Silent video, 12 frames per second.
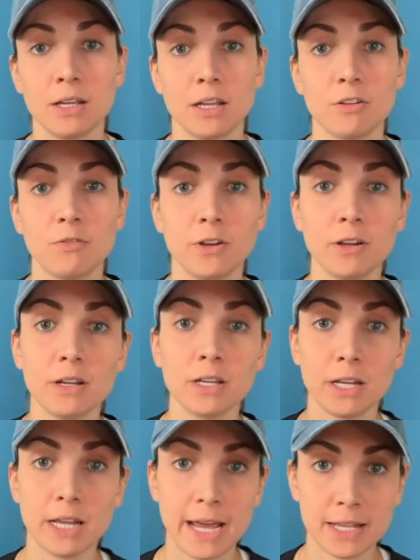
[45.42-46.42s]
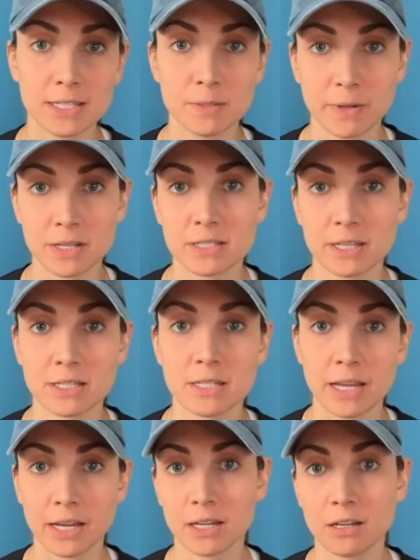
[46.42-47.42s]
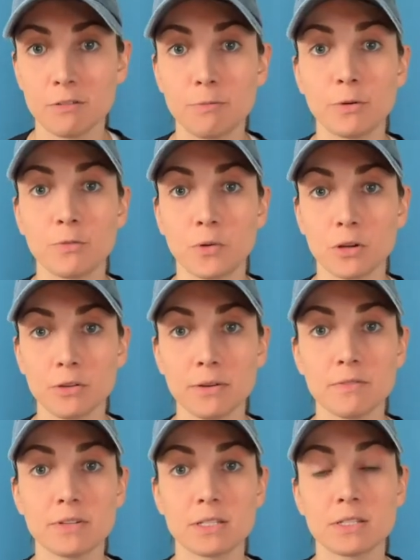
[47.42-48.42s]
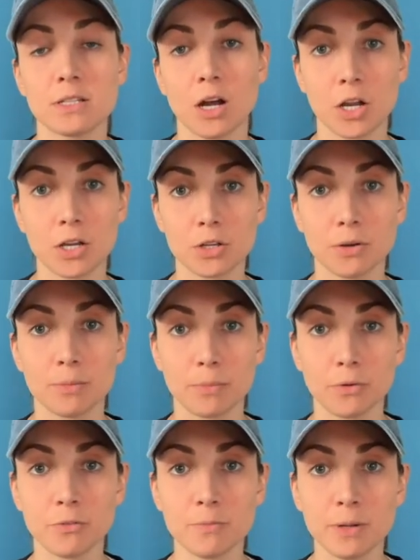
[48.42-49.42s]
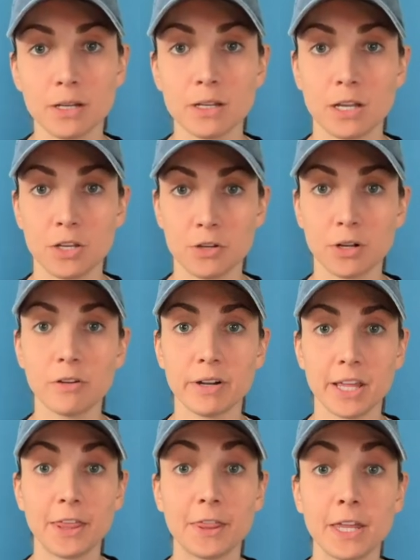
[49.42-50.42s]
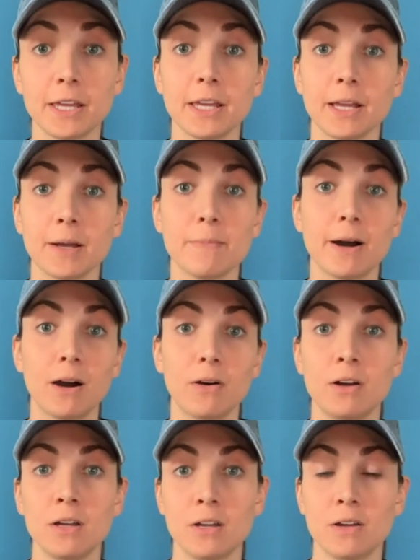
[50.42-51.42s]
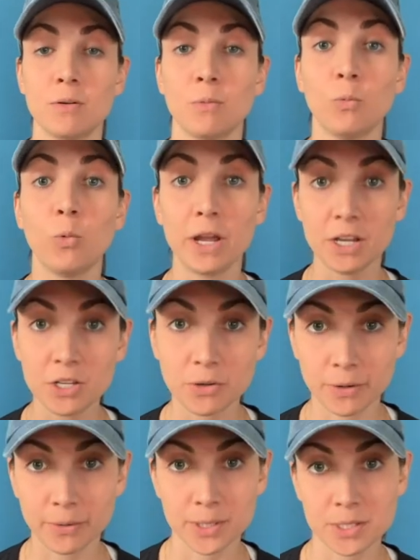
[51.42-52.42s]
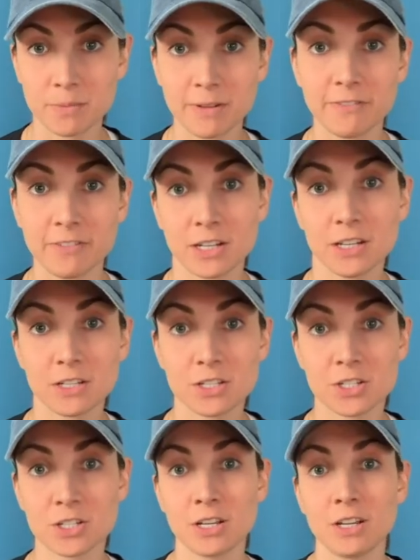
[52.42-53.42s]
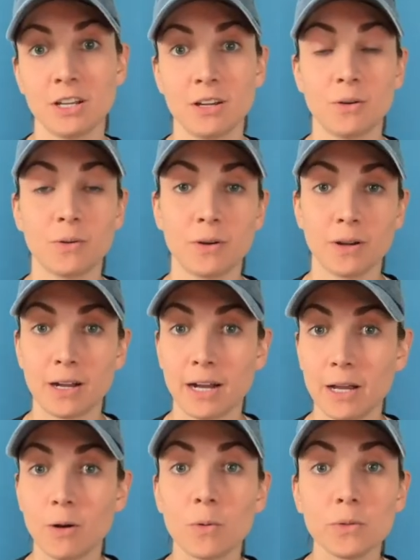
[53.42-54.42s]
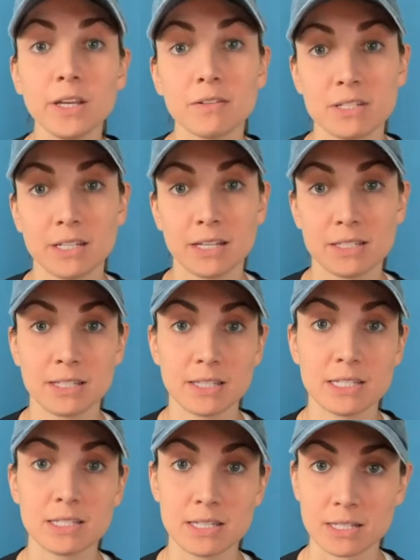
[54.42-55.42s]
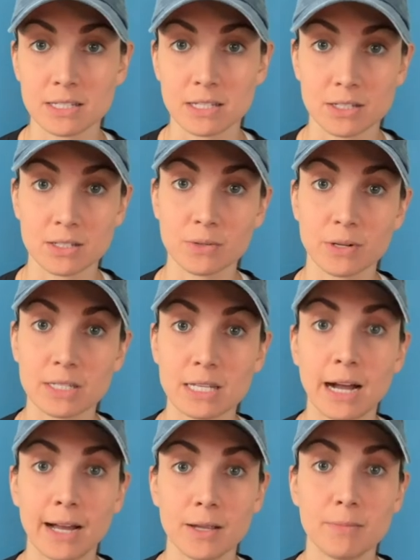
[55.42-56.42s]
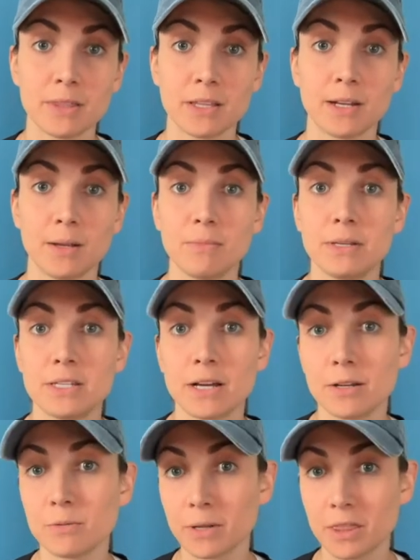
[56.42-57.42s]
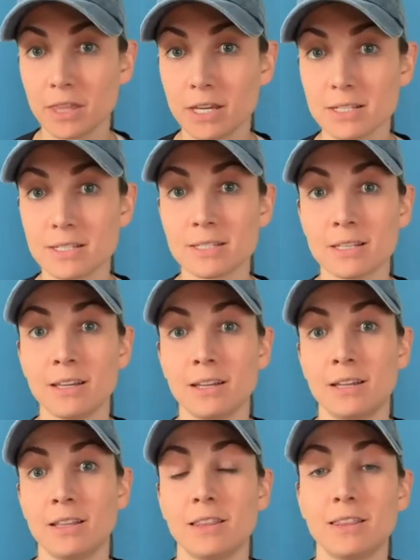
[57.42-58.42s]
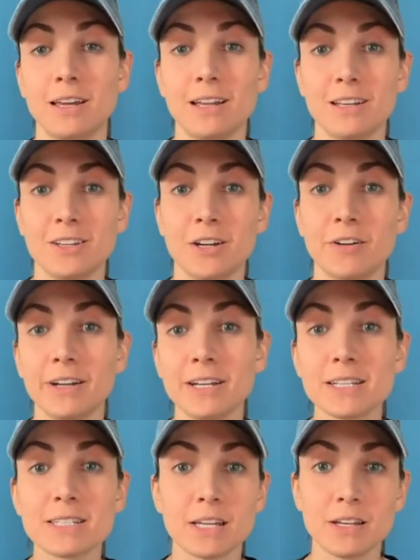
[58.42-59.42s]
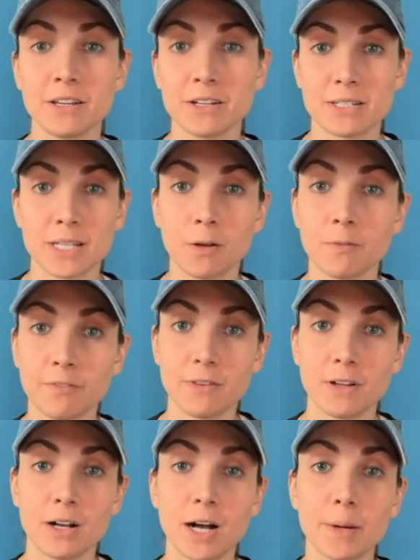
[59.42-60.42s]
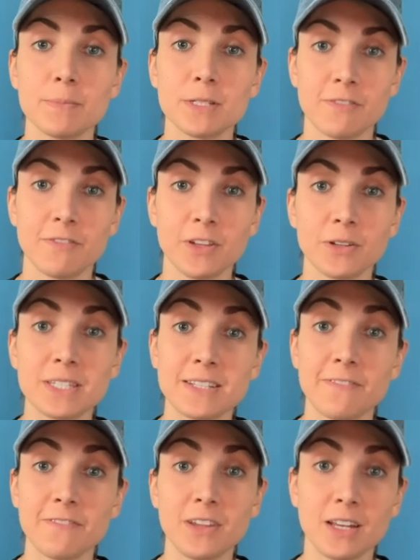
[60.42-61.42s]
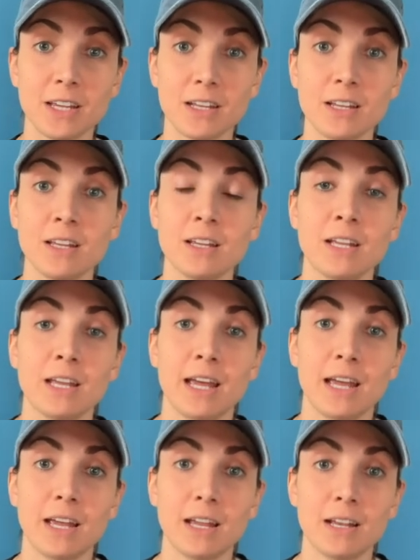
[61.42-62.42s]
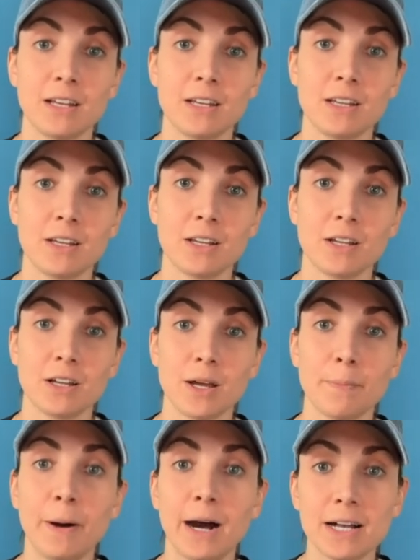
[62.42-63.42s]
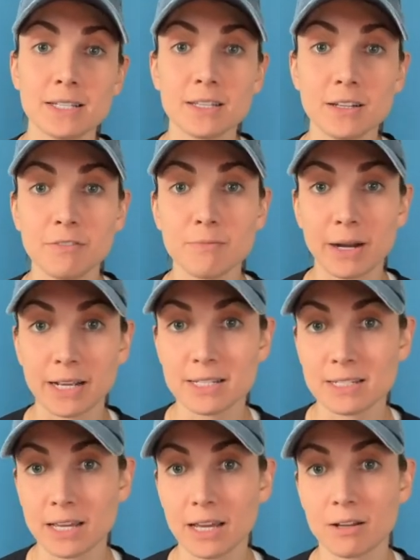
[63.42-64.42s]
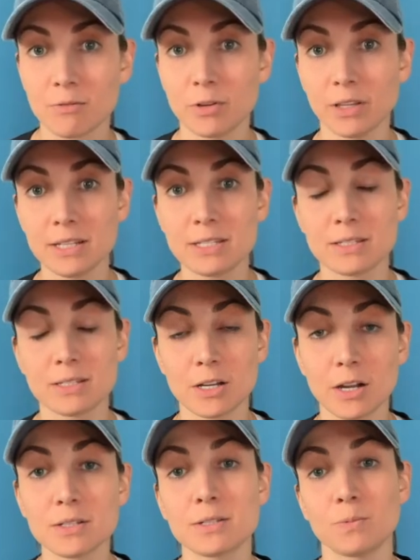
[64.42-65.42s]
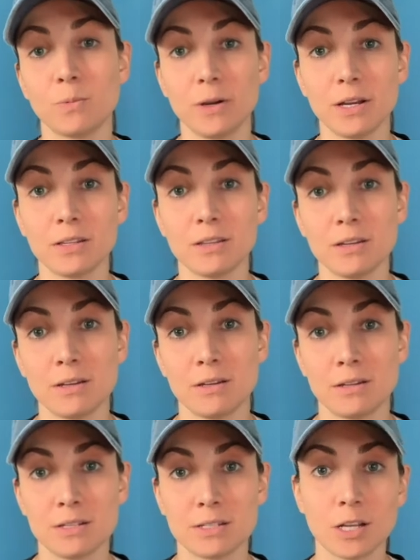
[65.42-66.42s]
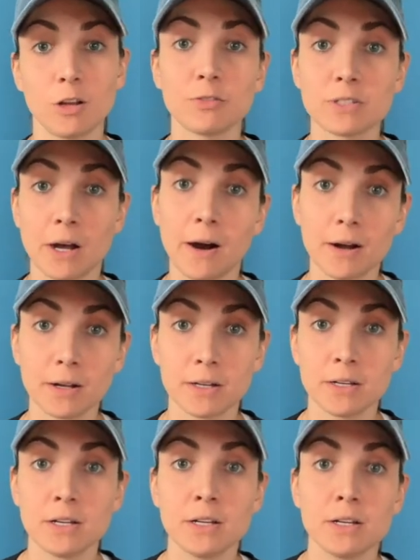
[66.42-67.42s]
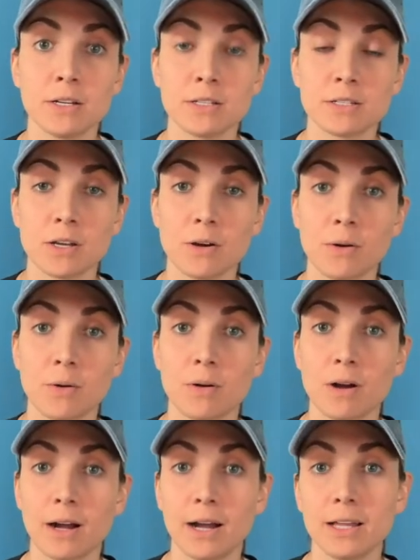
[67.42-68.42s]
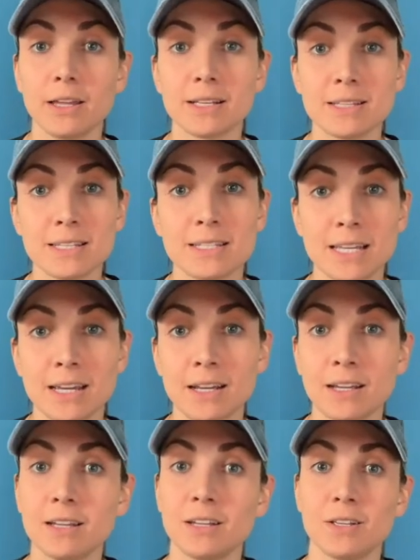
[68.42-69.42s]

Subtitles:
If you're in a headspace that's negative before you even start your movement, and you're already thinking about when you're going to be finished, or I only have to get to this distance or time and then I'm done with this, then you're already setting yourself up to feel defeated. And a positive mindset really starts with self-talk. So I like to say,